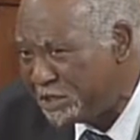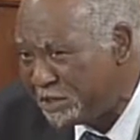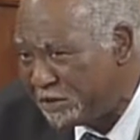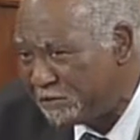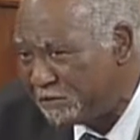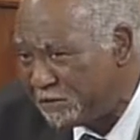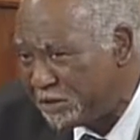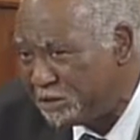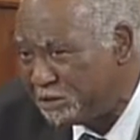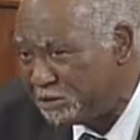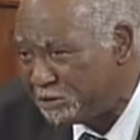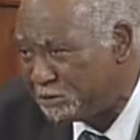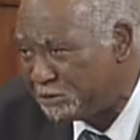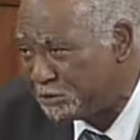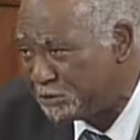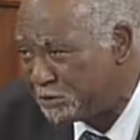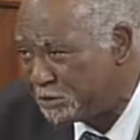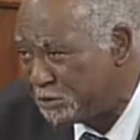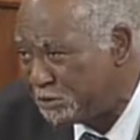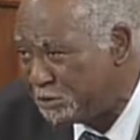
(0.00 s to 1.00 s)

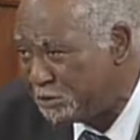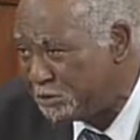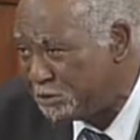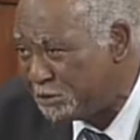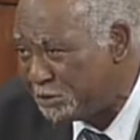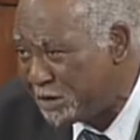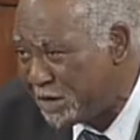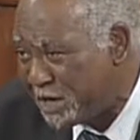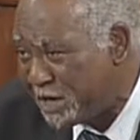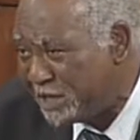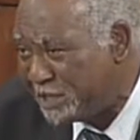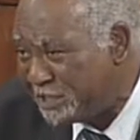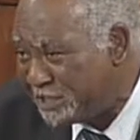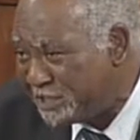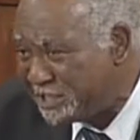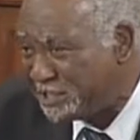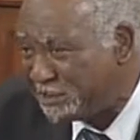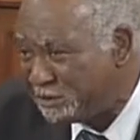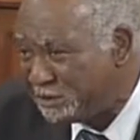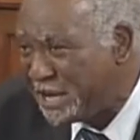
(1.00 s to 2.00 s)
individuals who,
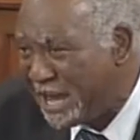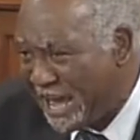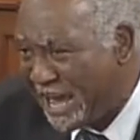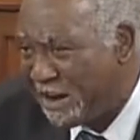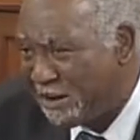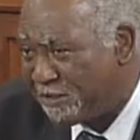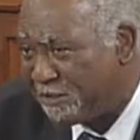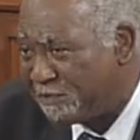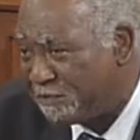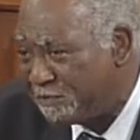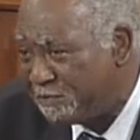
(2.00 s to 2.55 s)
until now,